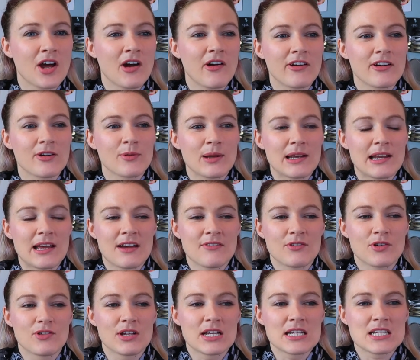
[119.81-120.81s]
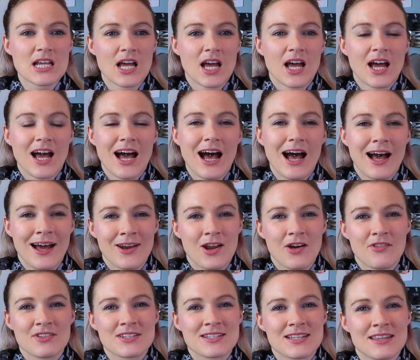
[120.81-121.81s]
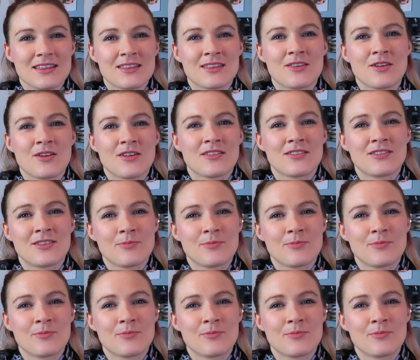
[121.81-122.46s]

hour while I have a read, and obviously the